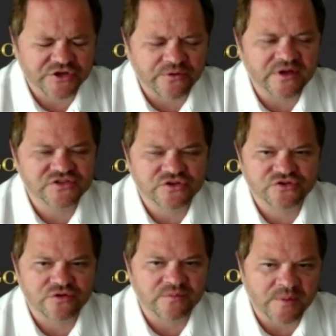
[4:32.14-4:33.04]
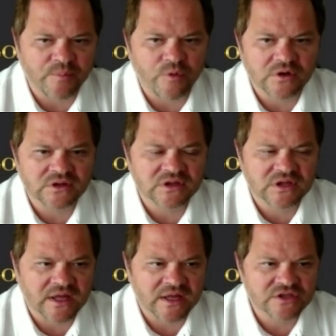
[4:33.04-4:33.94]
Security is extremely
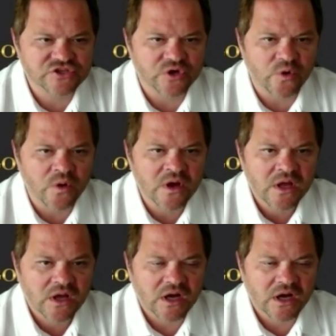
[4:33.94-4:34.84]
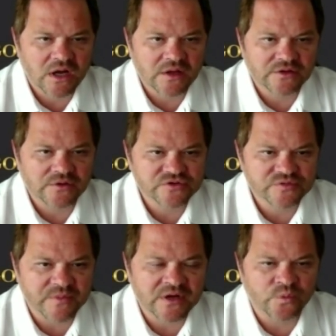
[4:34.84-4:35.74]
important. And so
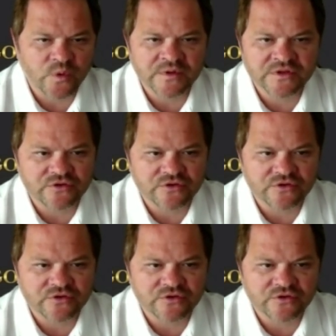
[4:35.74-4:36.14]
those men and women,